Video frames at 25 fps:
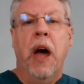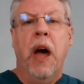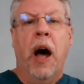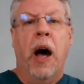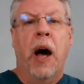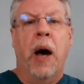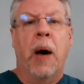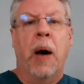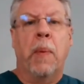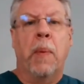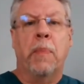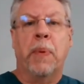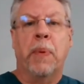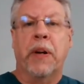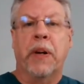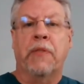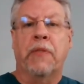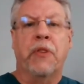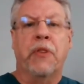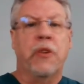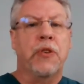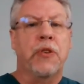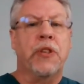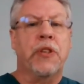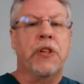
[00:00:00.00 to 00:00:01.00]
But
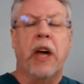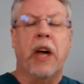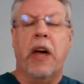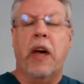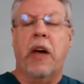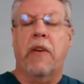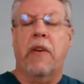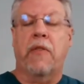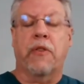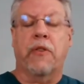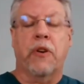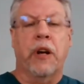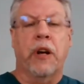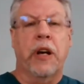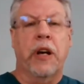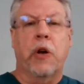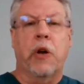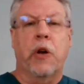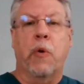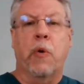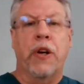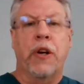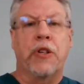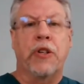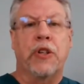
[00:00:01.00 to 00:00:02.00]
if there's ever any
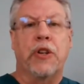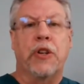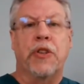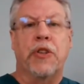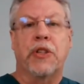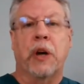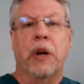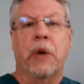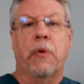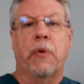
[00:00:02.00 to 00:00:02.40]
questions,